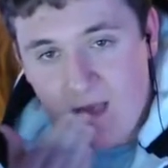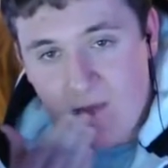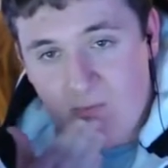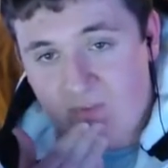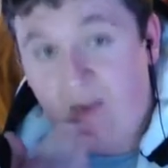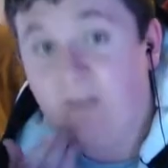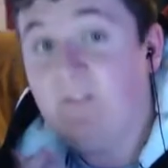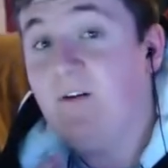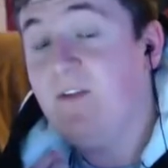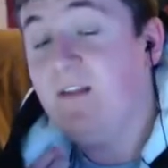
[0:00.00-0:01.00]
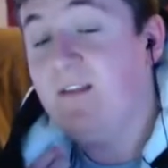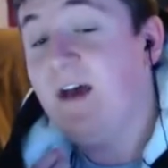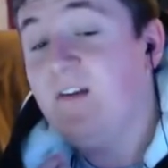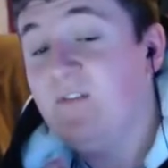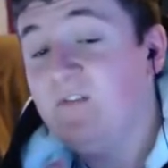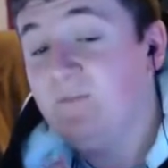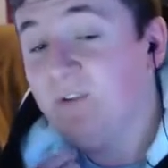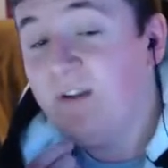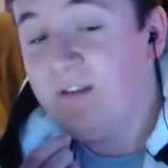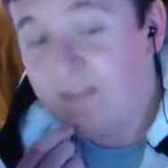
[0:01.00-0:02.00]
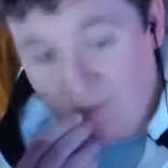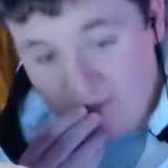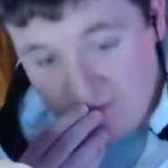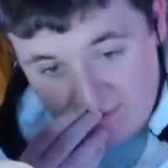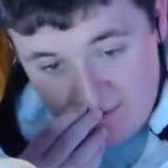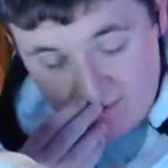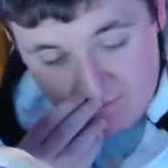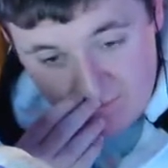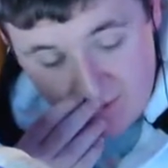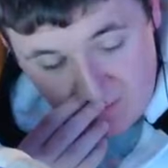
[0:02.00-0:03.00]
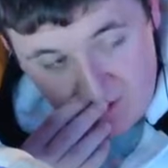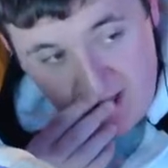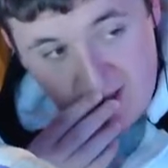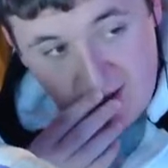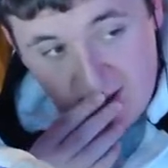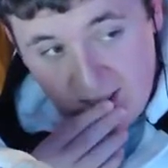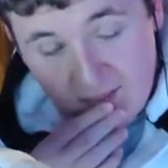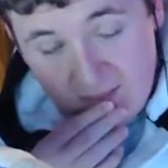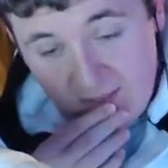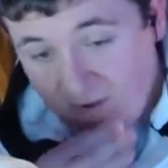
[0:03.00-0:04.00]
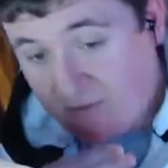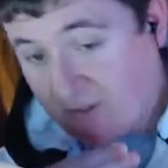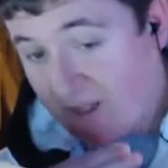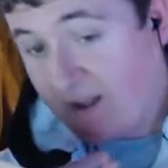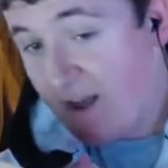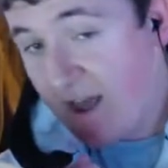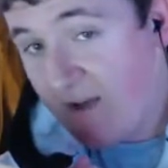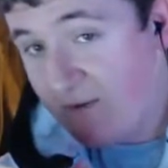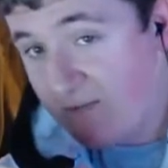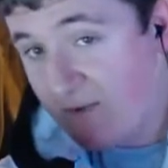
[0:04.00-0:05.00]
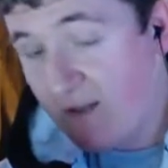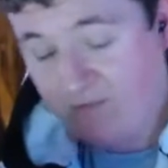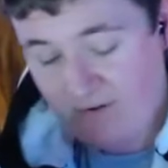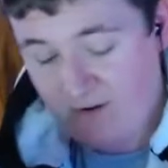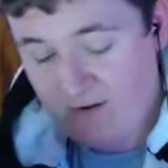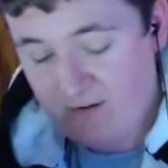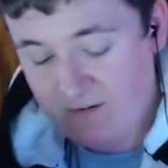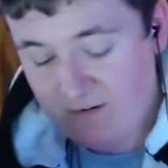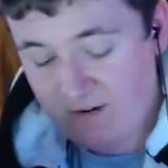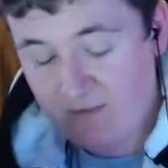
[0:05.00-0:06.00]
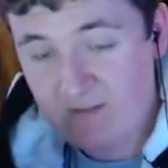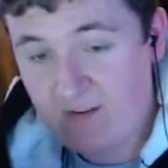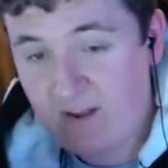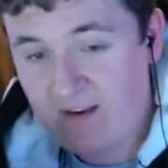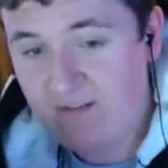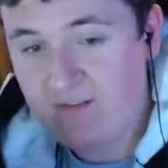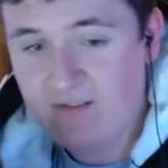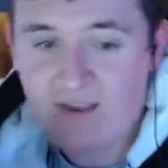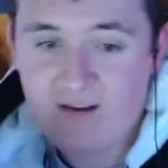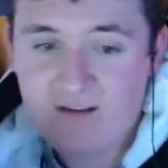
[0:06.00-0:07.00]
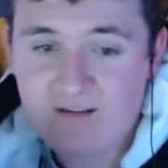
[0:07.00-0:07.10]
And besides, you have an entire spring semester to apply. Even applying now as well for an internship is not too late.